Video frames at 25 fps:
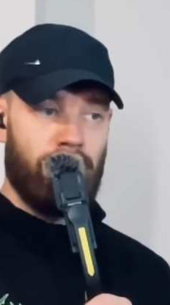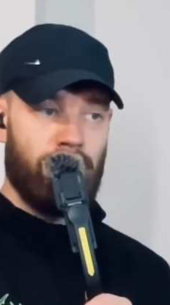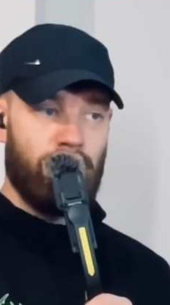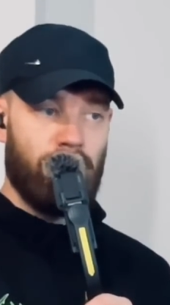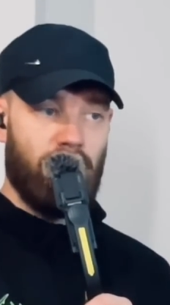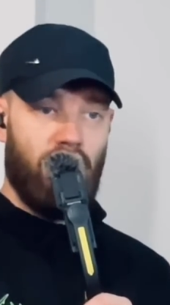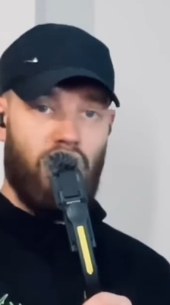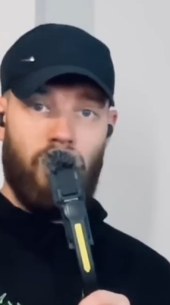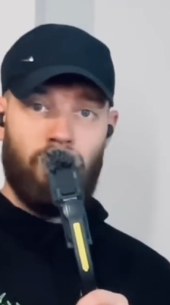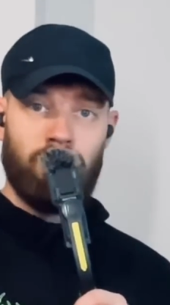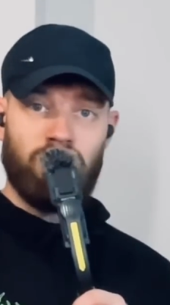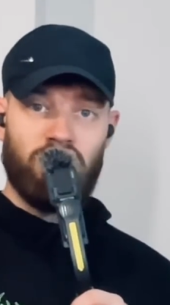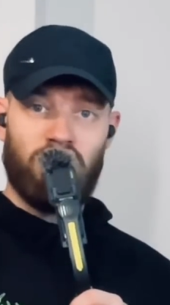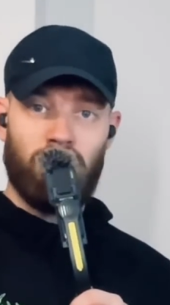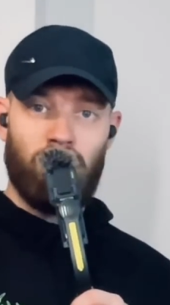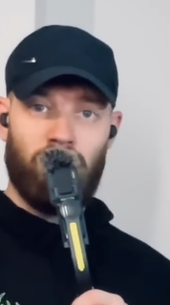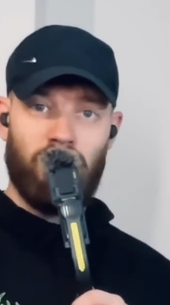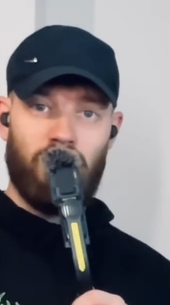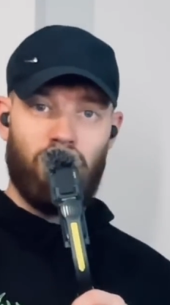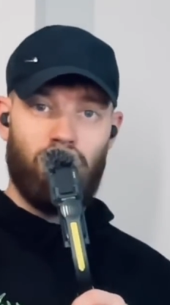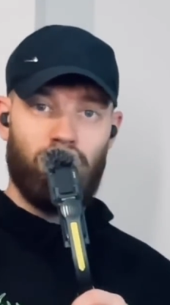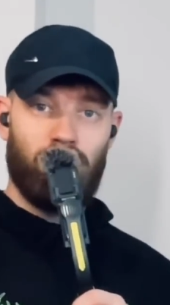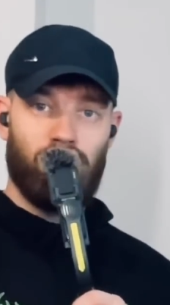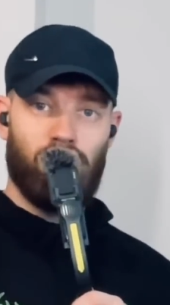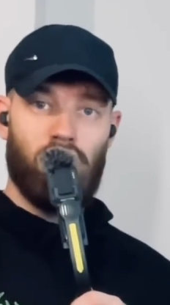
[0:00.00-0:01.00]
I'm
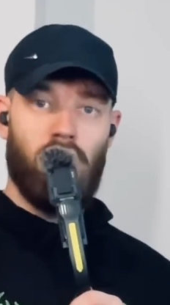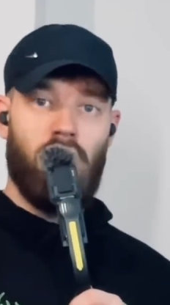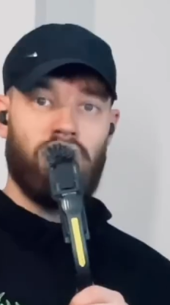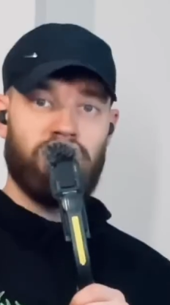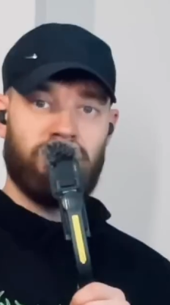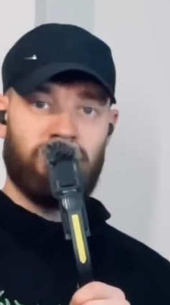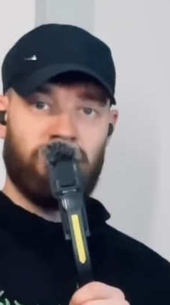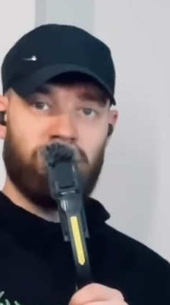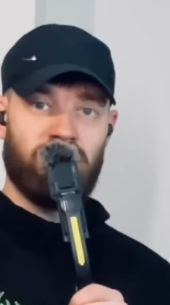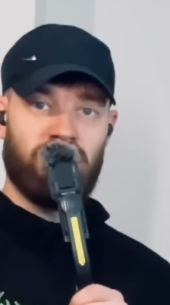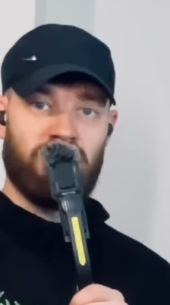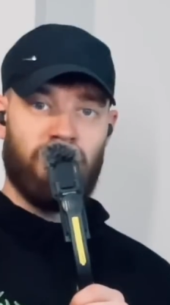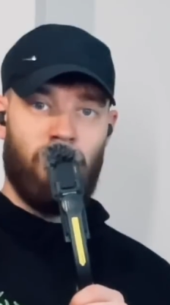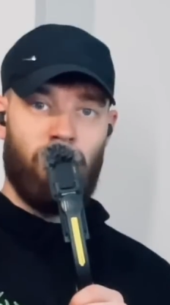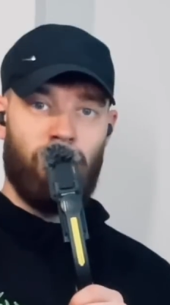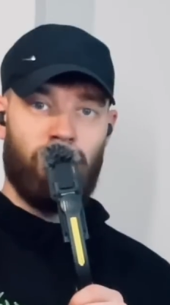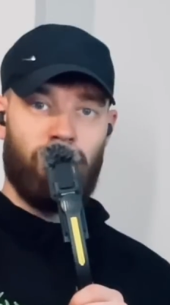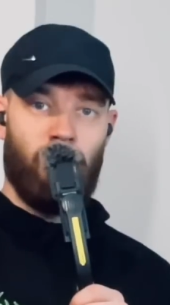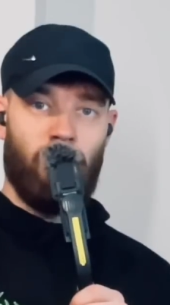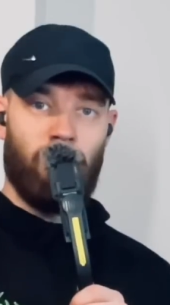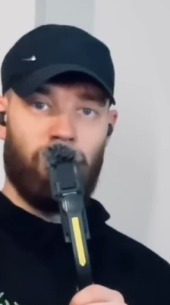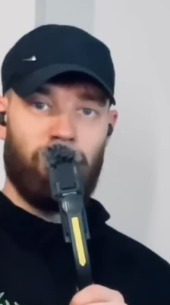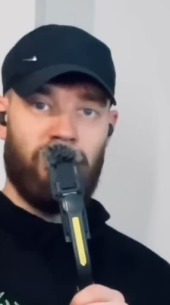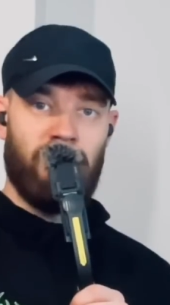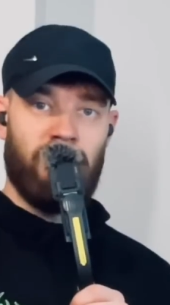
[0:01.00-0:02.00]
somebody who prides himself
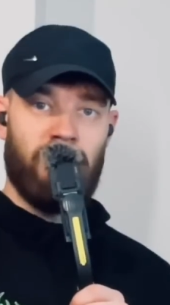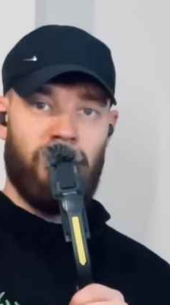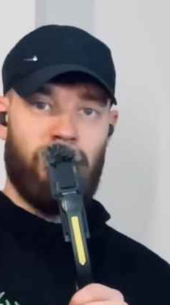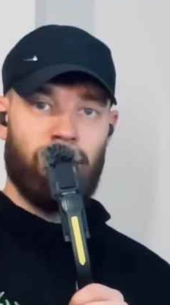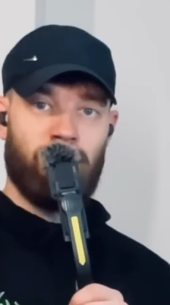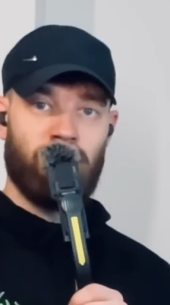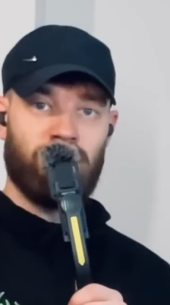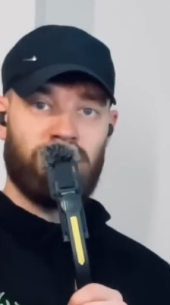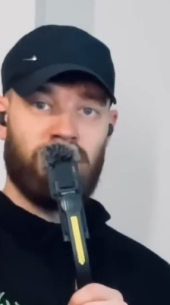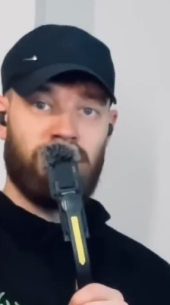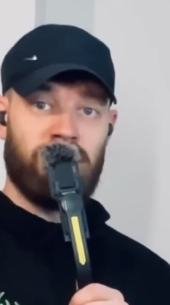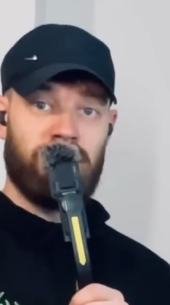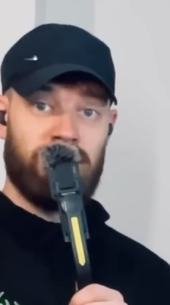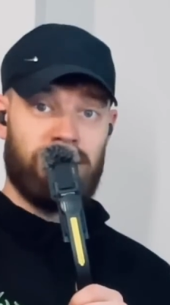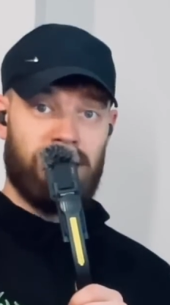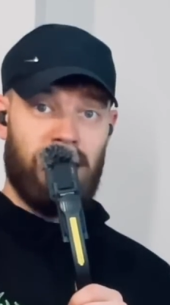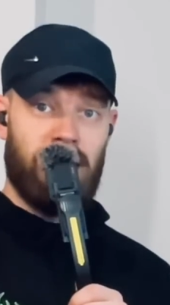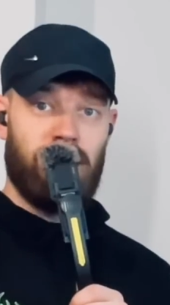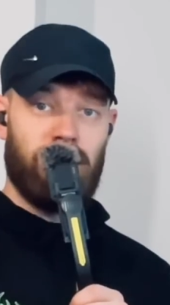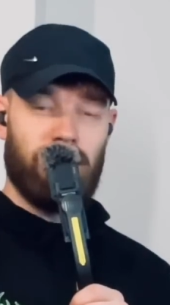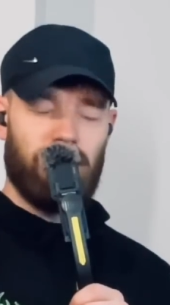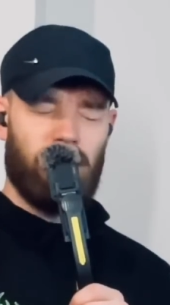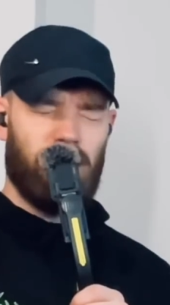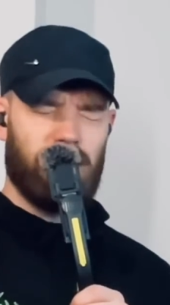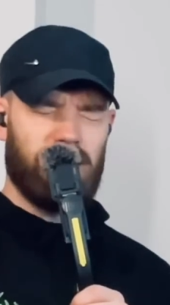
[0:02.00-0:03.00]
on being able to
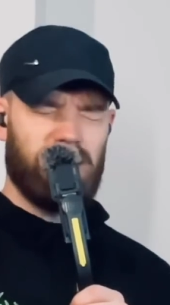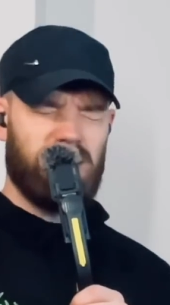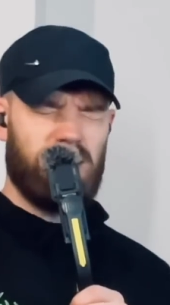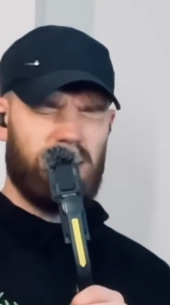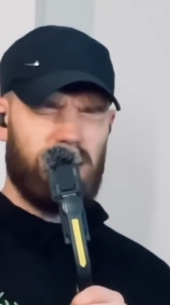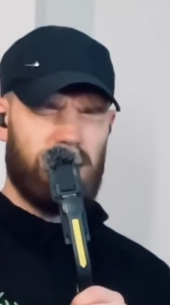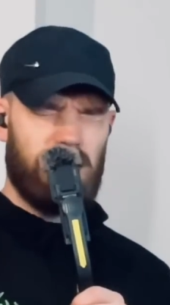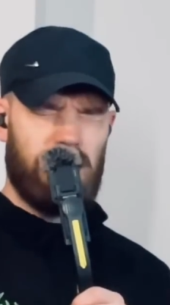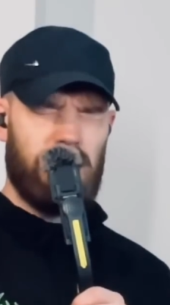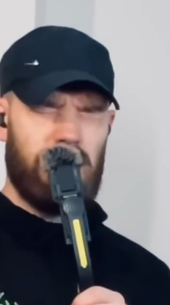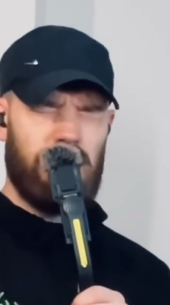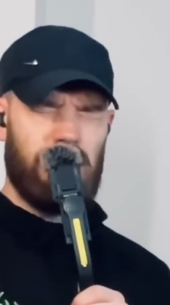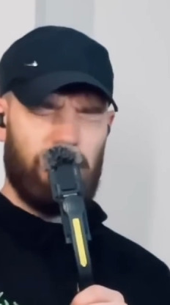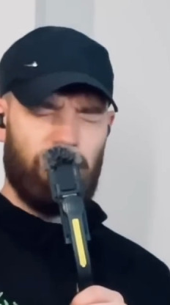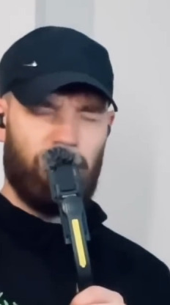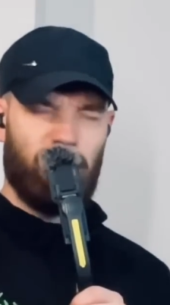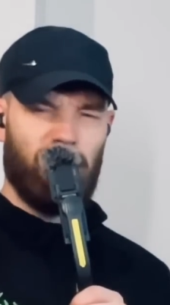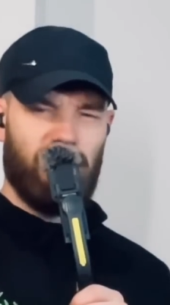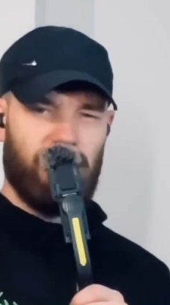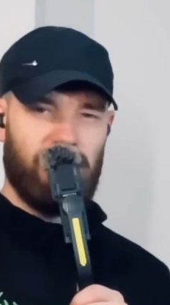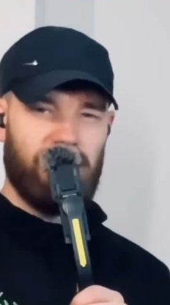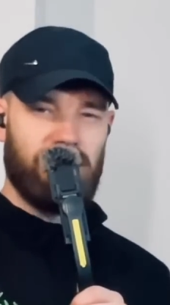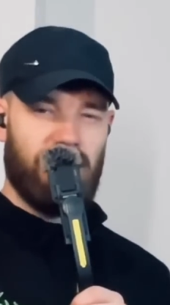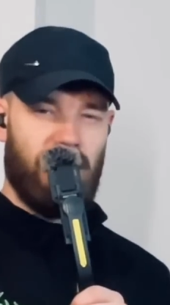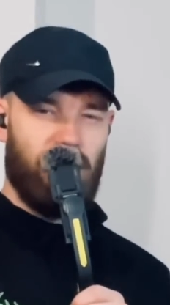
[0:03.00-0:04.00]

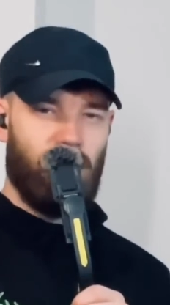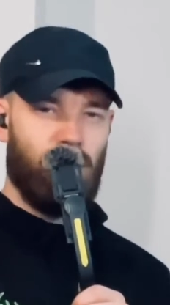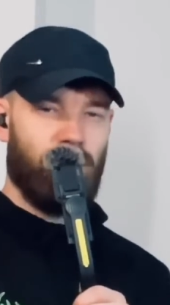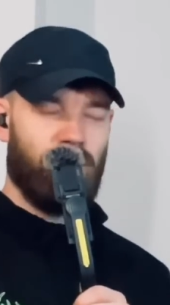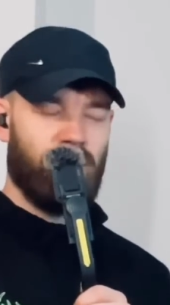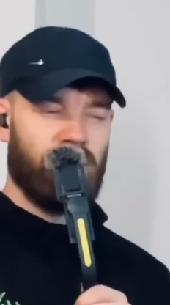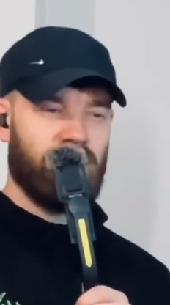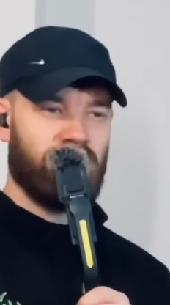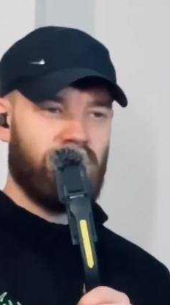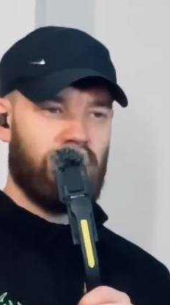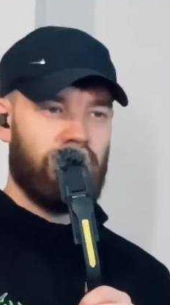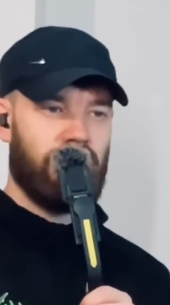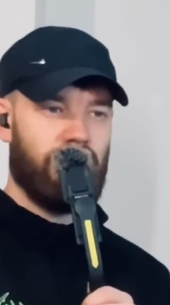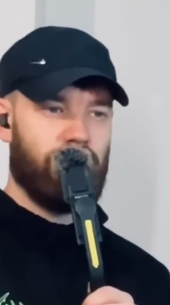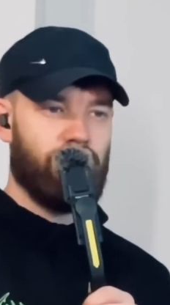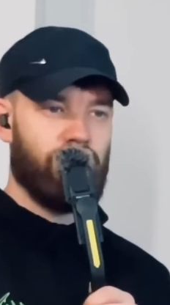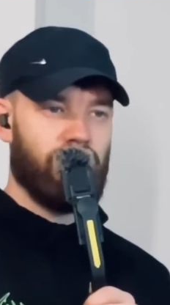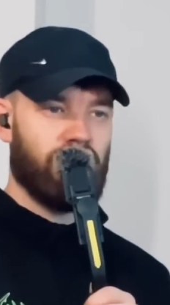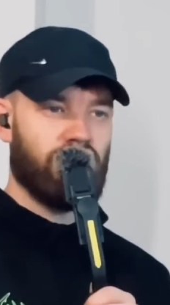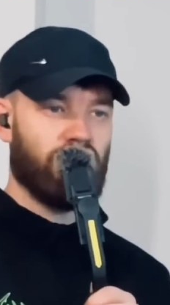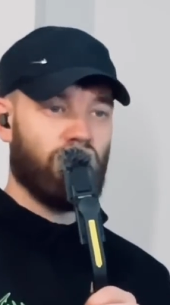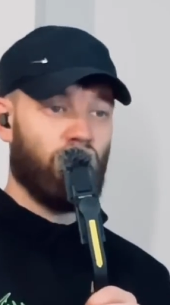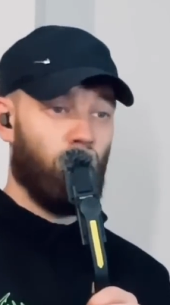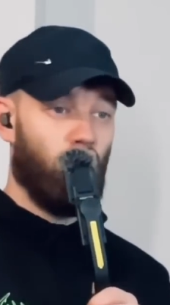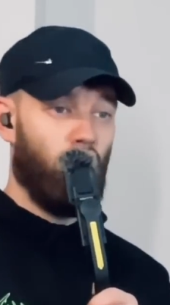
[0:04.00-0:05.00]
deeply delve into
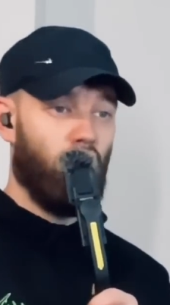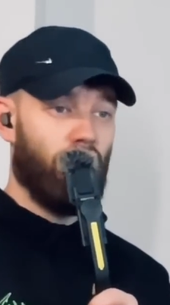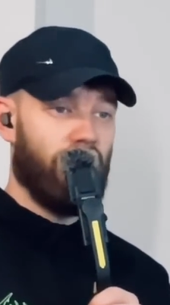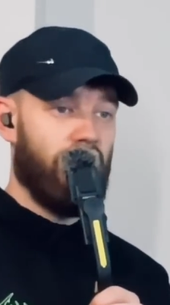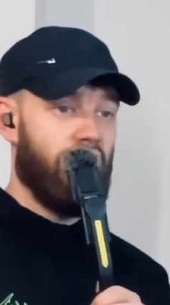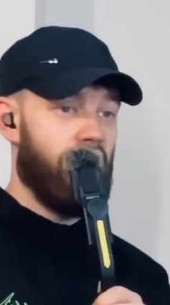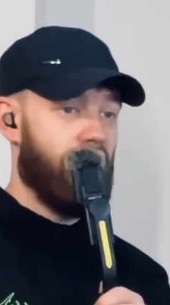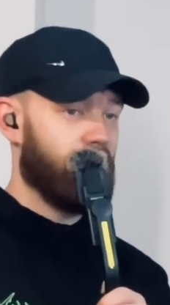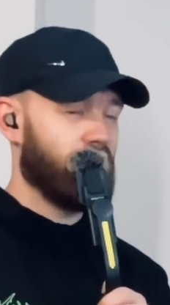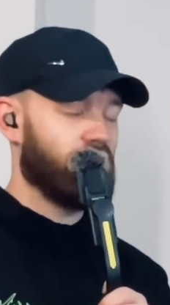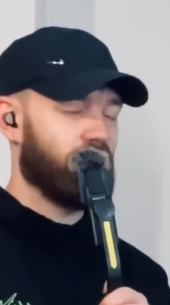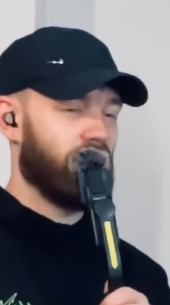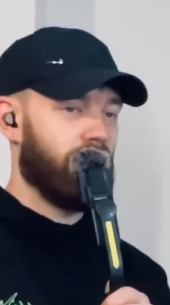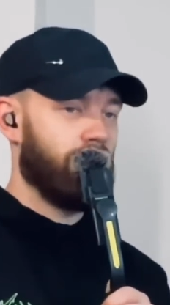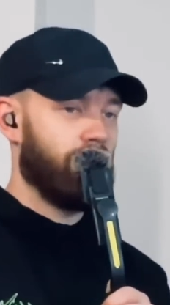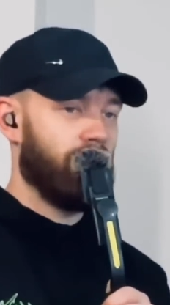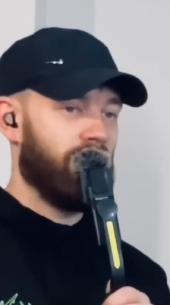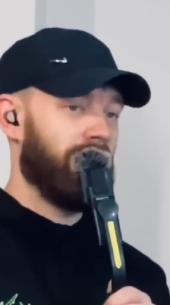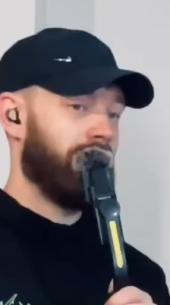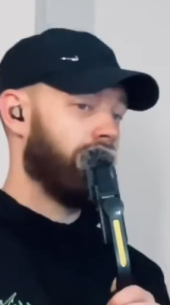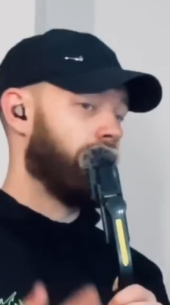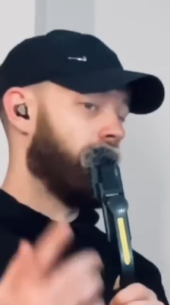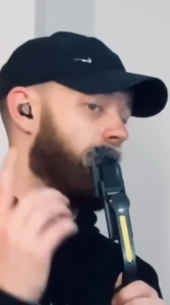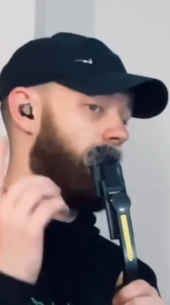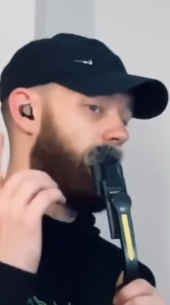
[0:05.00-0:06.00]
lyrics and what they actually
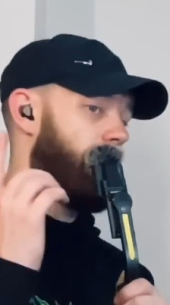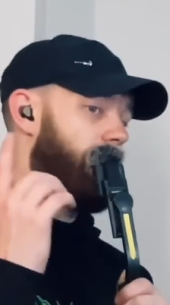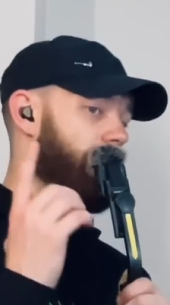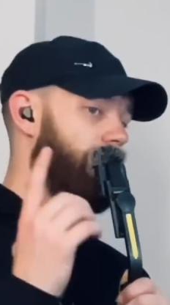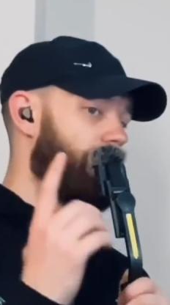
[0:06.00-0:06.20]
mean.